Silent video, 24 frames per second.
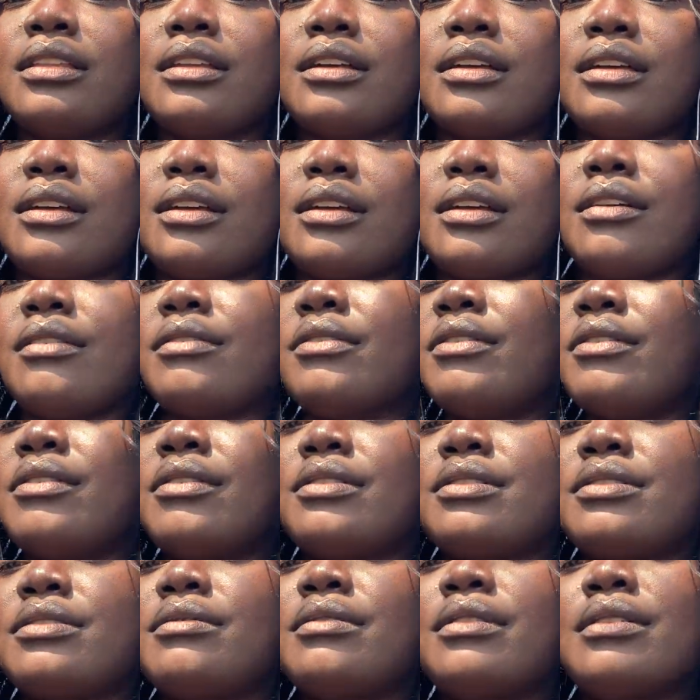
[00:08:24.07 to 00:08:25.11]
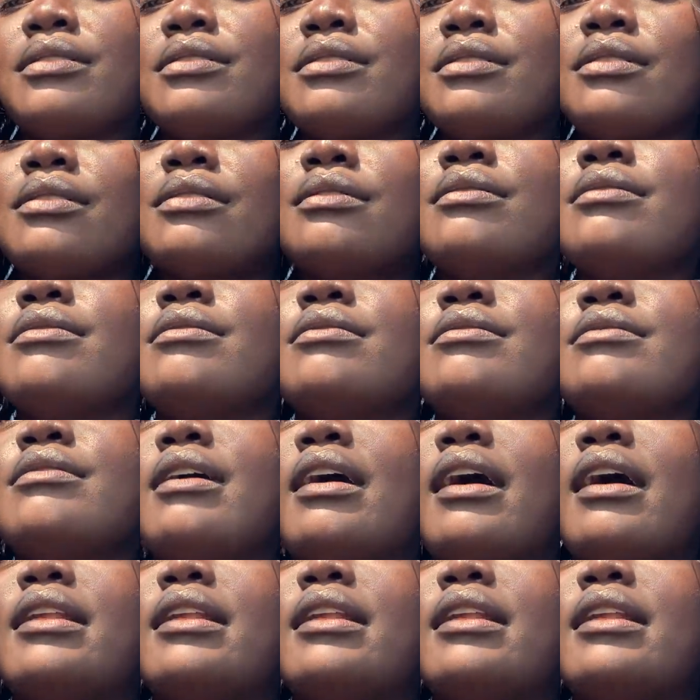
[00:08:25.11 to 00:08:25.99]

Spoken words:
you're a student too?